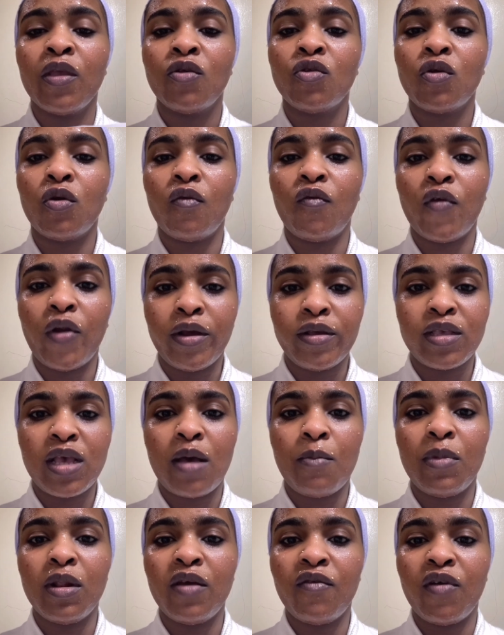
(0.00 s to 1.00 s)
So for
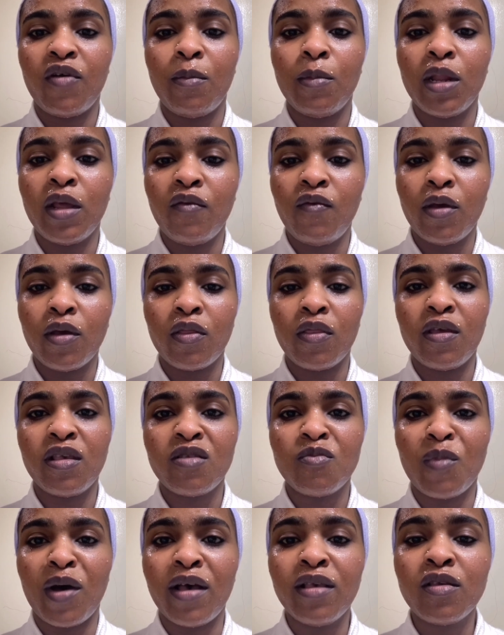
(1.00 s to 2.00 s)
example, if I'm leaving
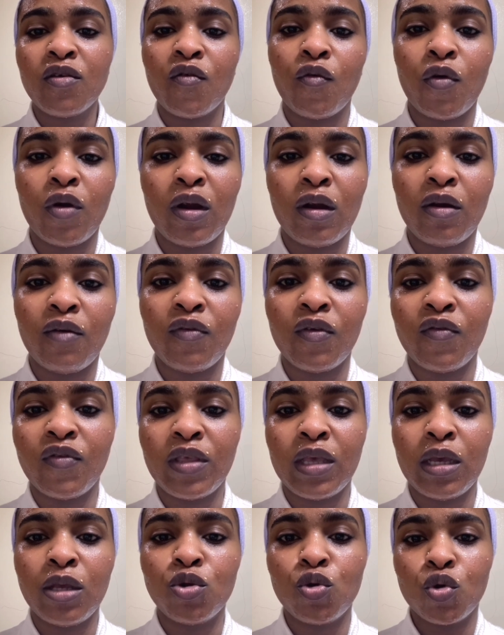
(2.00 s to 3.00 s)
this mask for
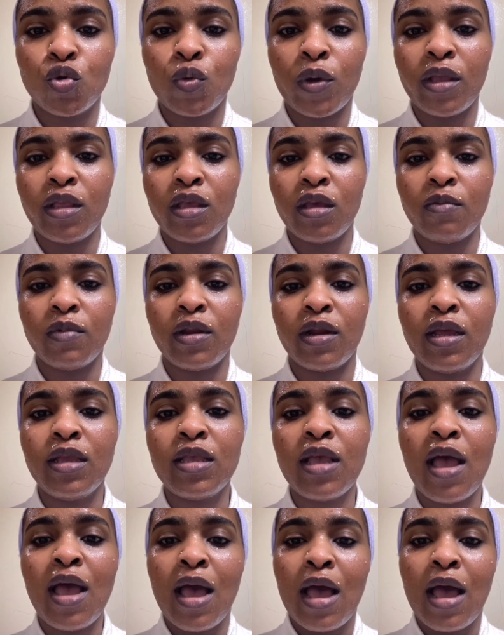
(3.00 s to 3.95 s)
fifteen to twenty minutes,